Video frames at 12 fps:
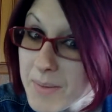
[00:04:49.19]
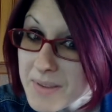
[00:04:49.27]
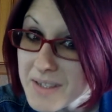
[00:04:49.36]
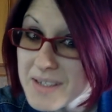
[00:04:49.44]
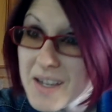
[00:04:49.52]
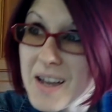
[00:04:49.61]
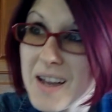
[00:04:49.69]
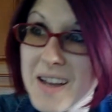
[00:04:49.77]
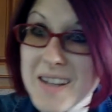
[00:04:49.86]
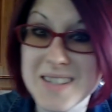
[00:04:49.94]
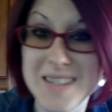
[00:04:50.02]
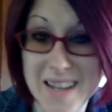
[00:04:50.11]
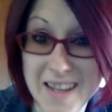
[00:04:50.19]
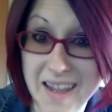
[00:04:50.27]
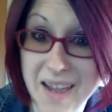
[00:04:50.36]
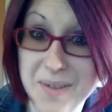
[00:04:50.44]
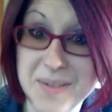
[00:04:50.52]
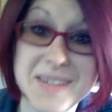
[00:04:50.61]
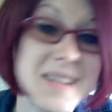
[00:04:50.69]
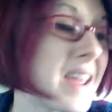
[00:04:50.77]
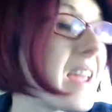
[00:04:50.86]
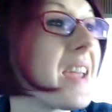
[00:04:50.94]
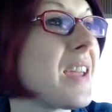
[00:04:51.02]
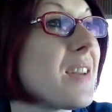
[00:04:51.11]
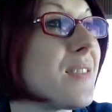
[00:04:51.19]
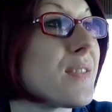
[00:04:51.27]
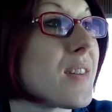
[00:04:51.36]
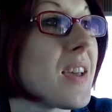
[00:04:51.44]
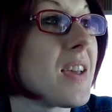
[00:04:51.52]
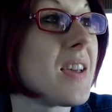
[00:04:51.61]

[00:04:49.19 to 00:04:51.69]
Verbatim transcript: with the dogs, and hanging out with Dave,